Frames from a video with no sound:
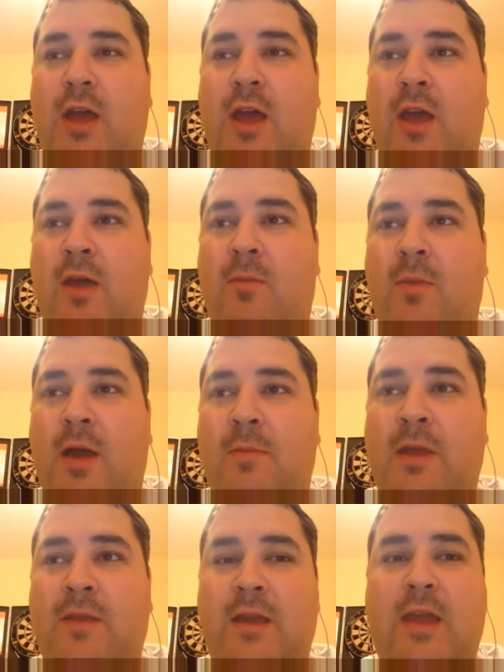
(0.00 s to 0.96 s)

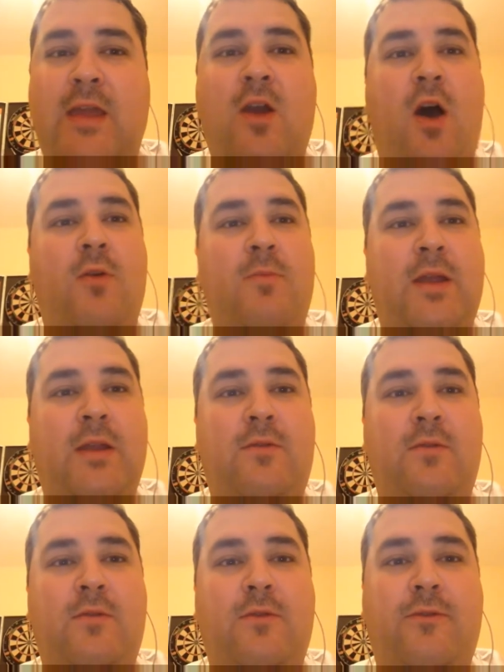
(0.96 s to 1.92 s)
It can't be
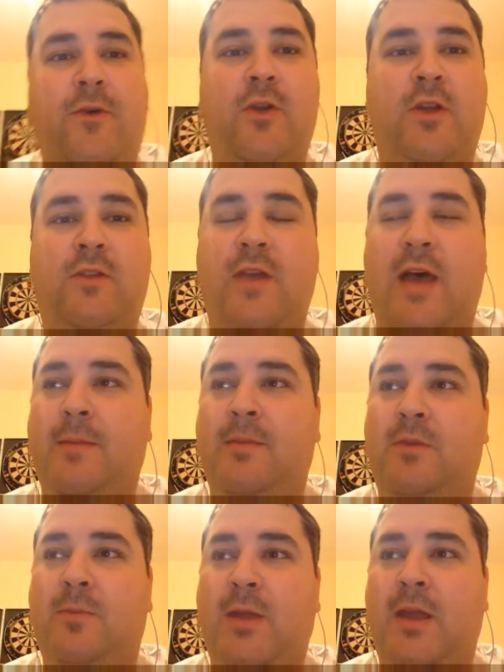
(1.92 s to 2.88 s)
fun at
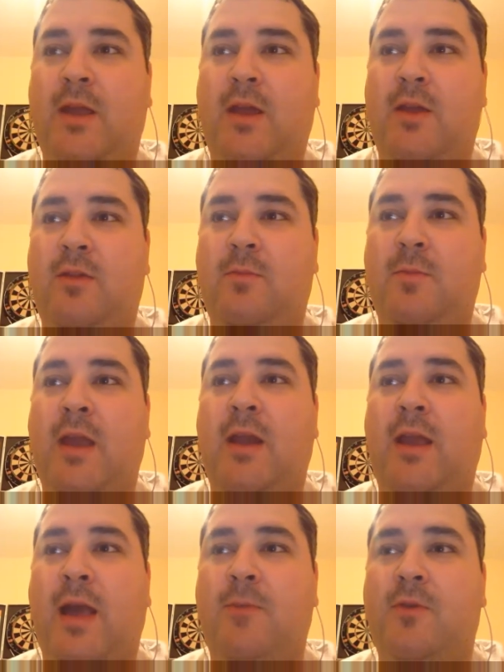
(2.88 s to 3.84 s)
times to being
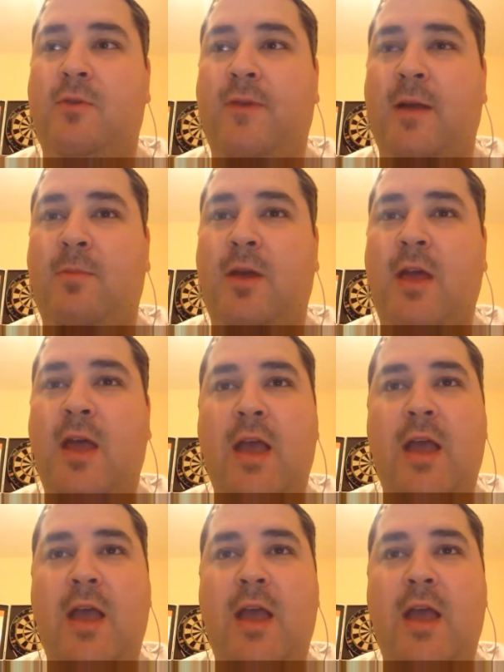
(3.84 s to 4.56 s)
a Capital fan, but